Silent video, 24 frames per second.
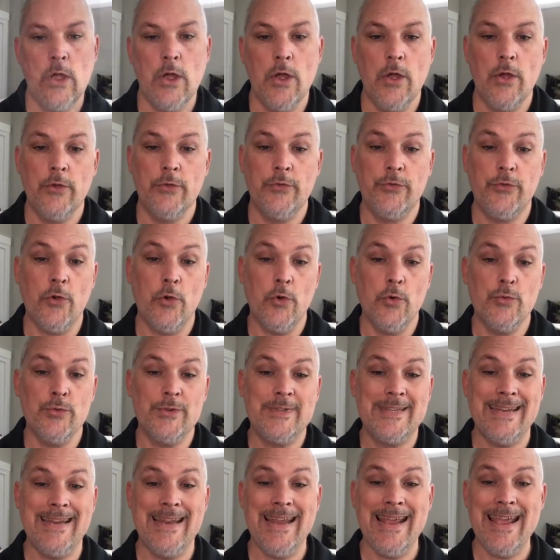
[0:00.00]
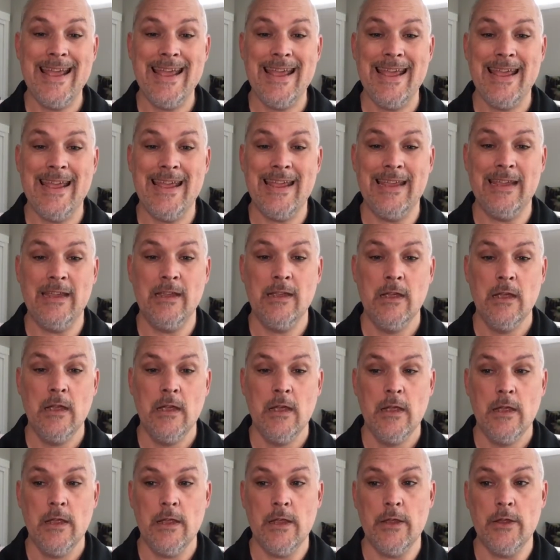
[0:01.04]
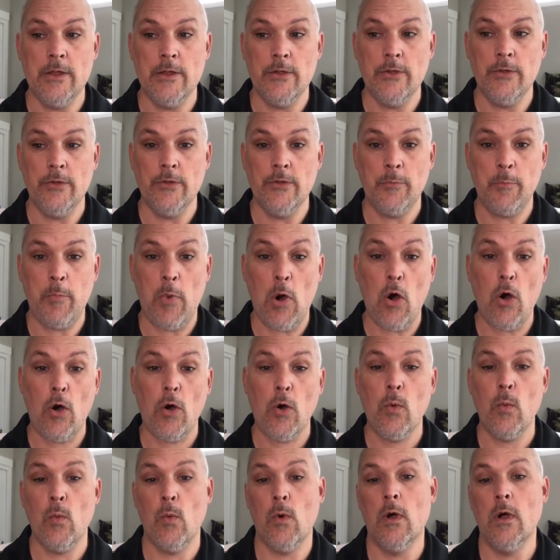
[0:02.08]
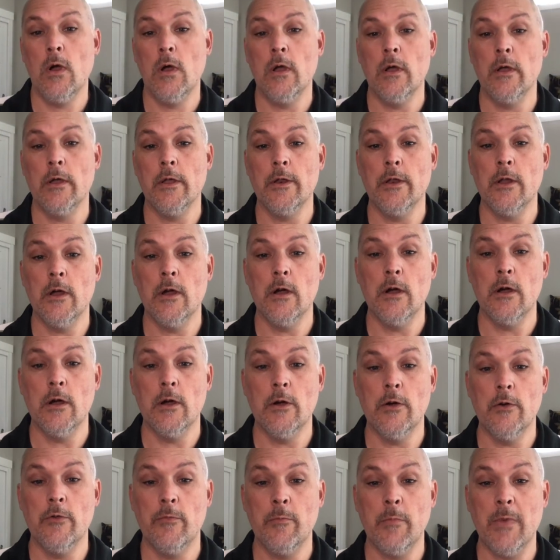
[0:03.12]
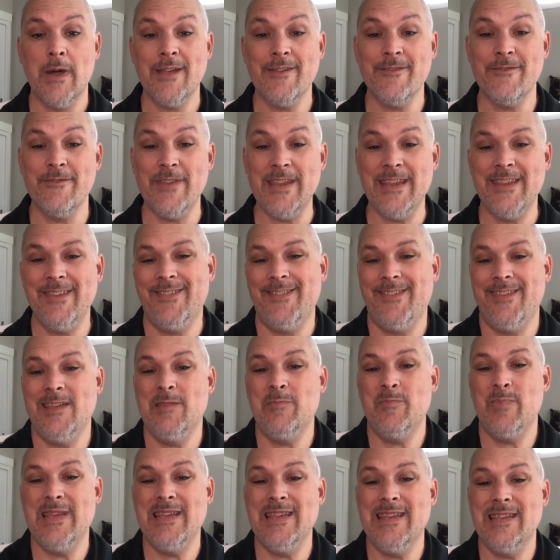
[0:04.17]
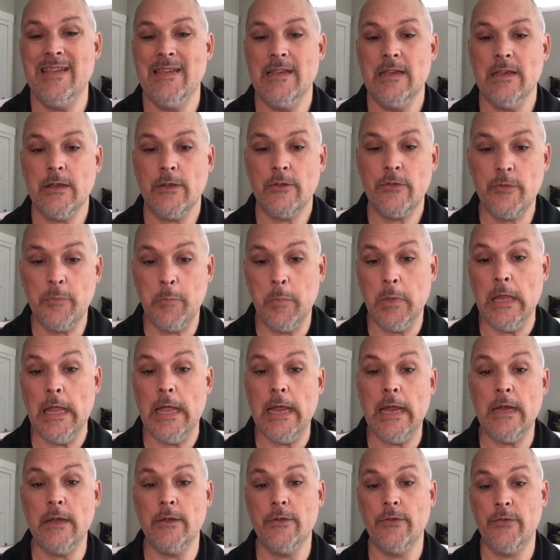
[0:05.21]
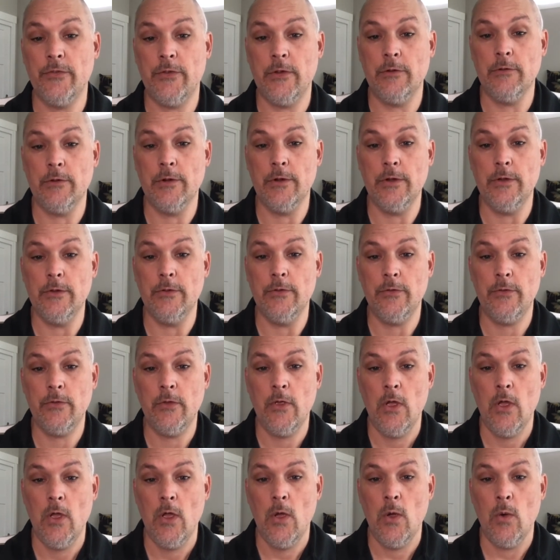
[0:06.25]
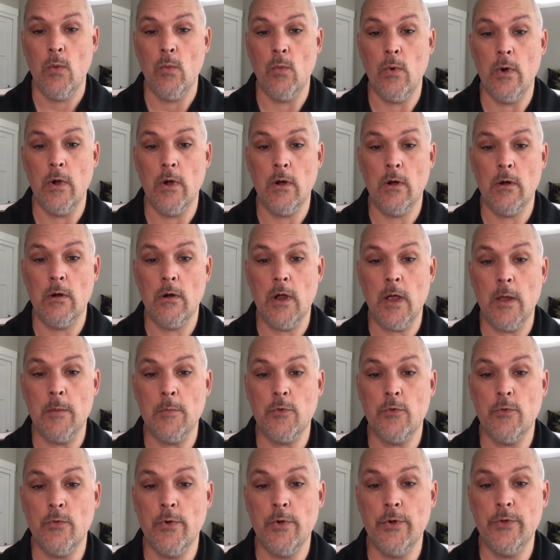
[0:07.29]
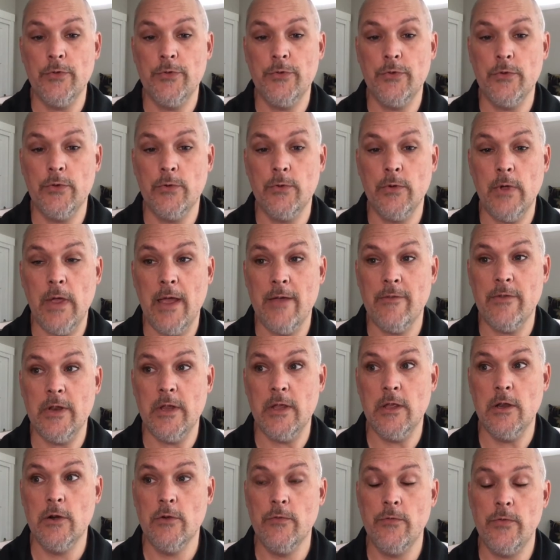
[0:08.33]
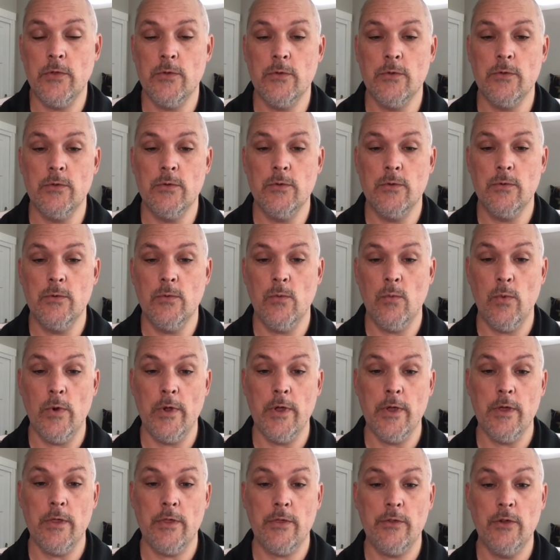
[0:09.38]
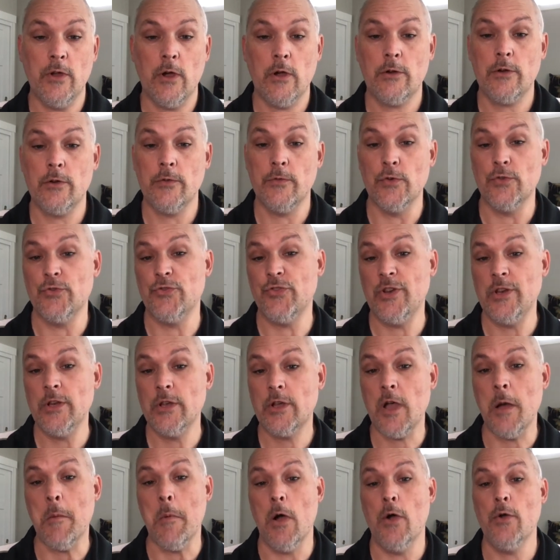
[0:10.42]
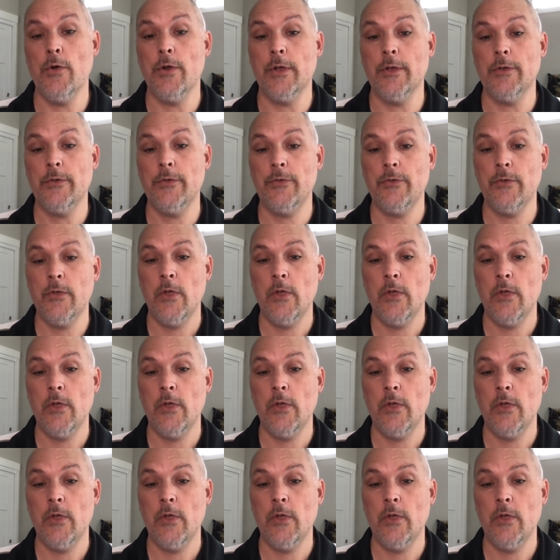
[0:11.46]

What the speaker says: So today is part 1 of my VCP Explained series, where I'm going to have an interview with Dr. Virginia Kimonis.